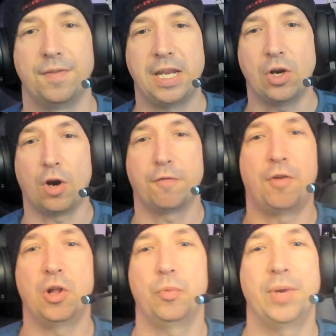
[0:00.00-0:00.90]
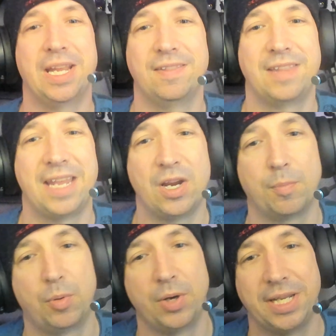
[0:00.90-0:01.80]
They are following it. They are
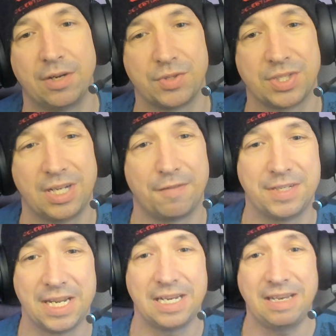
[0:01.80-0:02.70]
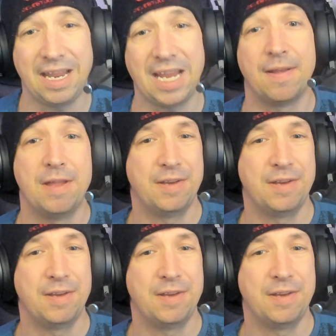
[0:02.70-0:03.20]
putting out stuff day to day.